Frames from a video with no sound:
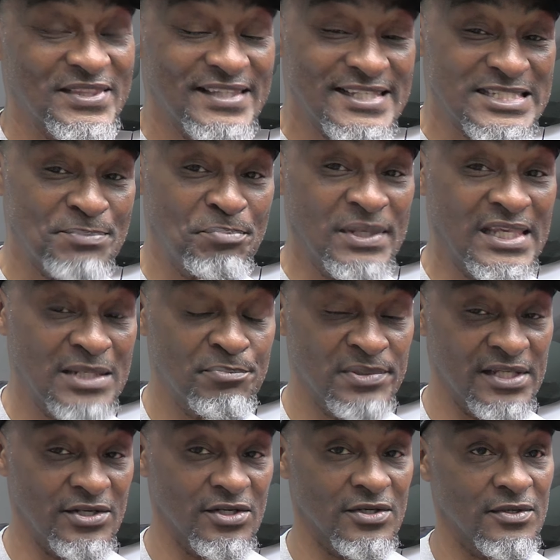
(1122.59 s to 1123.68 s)
with the Speed
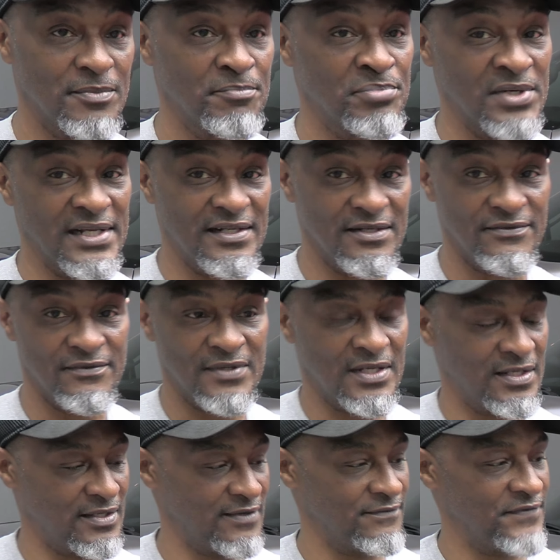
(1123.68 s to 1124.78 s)
Bleeder branded
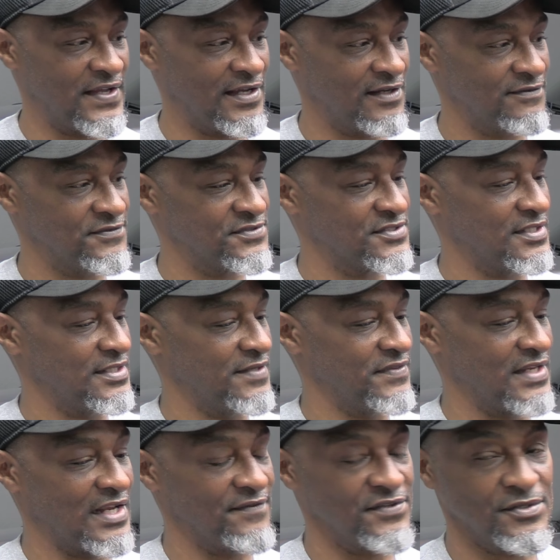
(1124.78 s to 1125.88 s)
uh, valves uh,
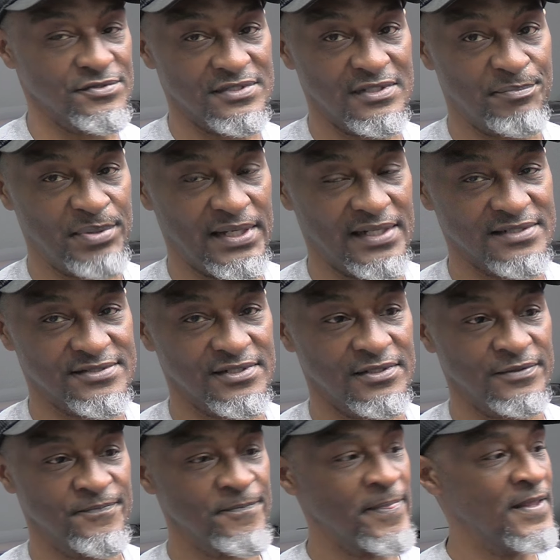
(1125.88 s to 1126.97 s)
that I've used in the past.
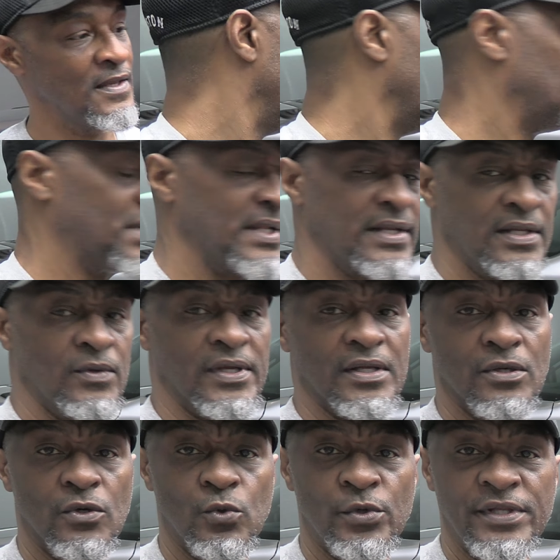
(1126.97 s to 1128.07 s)
So, But
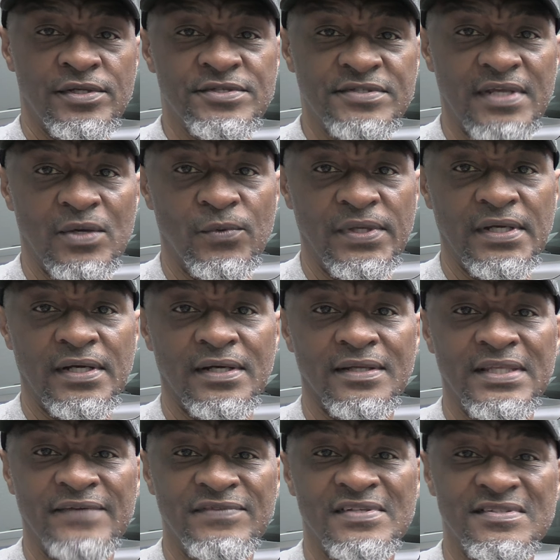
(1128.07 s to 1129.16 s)
anyway, what do you say we uh,
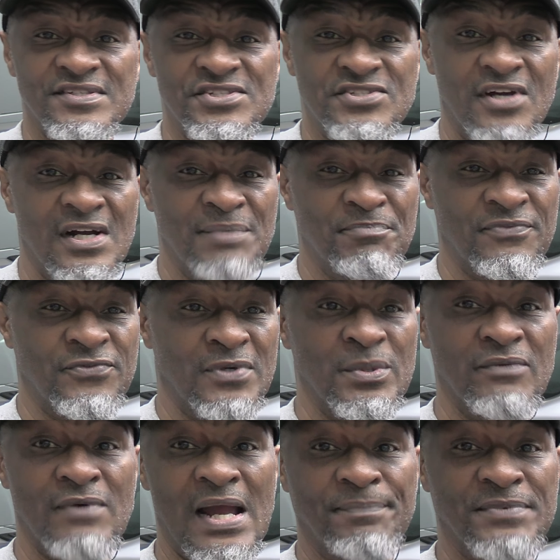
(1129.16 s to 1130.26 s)
give this a start before
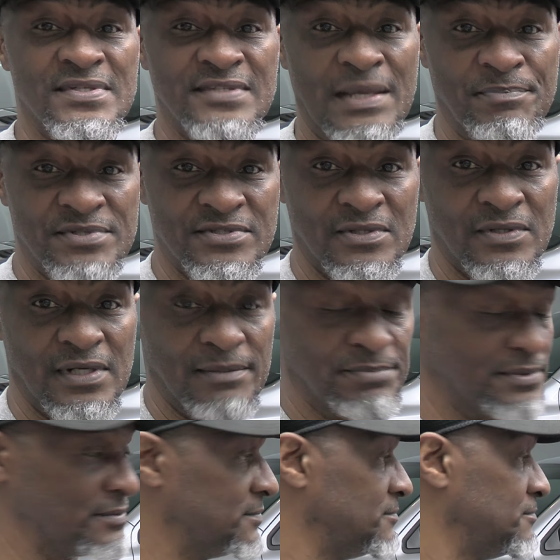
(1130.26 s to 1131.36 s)
we wrap this episode up?